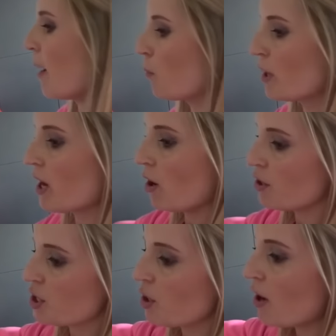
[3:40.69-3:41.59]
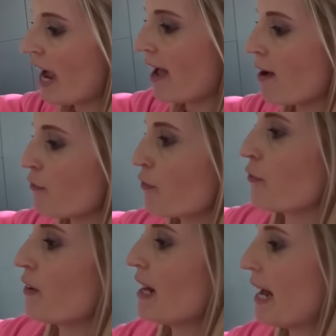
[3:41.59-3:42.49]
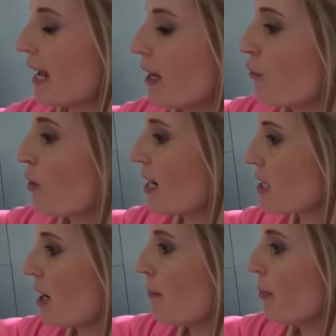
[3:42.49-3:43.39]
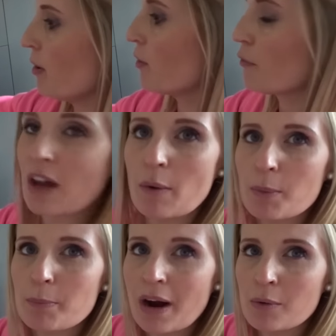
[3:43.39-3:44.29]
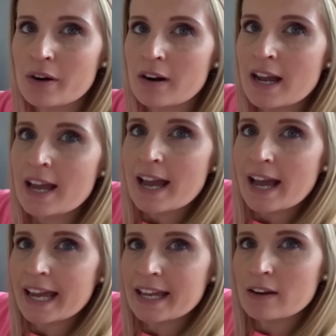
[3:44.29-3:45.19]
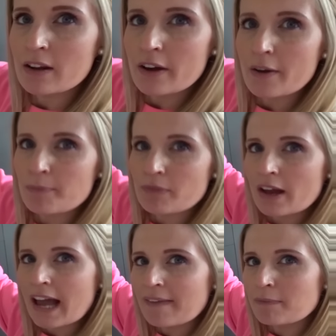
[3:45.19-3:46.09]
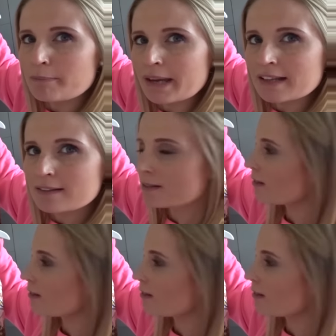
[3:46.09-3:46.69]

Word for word: and we also have, like, for example, the flower power in um, a handmade